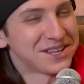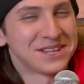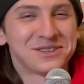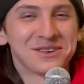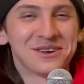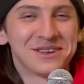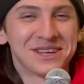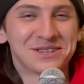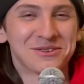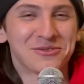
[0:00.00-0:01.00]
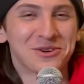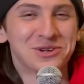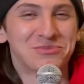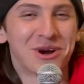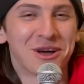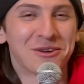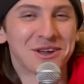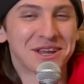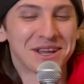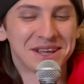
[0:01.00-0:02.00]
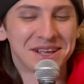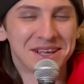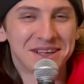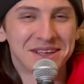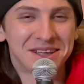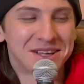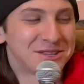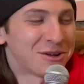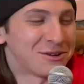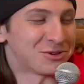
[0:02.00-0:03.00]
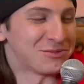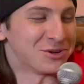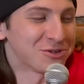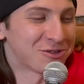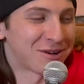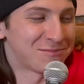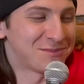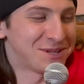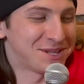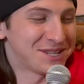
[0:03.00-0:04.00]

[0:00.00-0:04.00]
That's a fudge brownie. That's 100 milligrams.